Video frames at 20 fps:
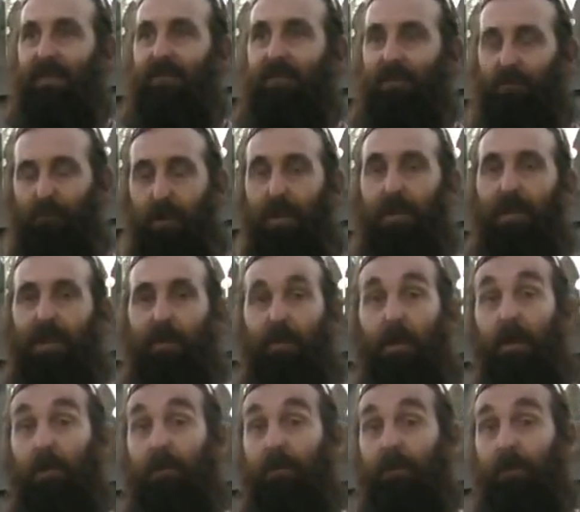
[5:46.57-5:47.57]
to grow
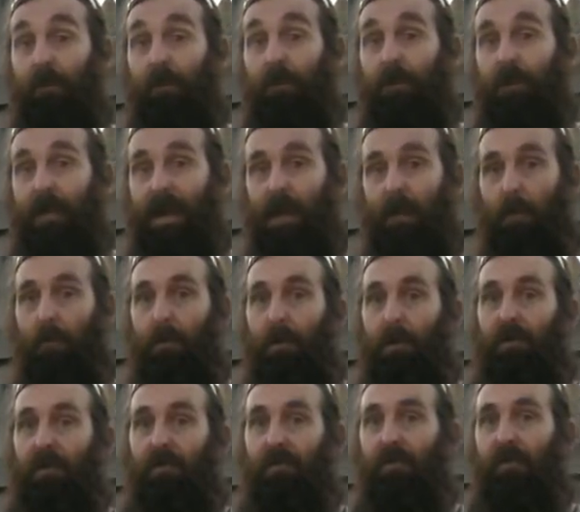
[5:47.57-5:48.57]
their own food, and
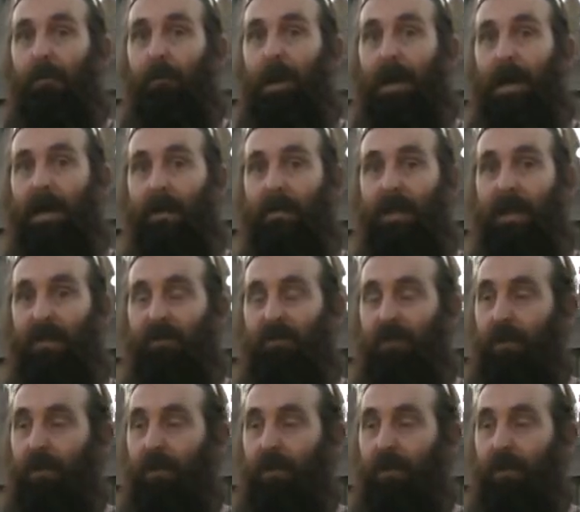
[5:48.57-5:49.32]
aquaponics is a part of that.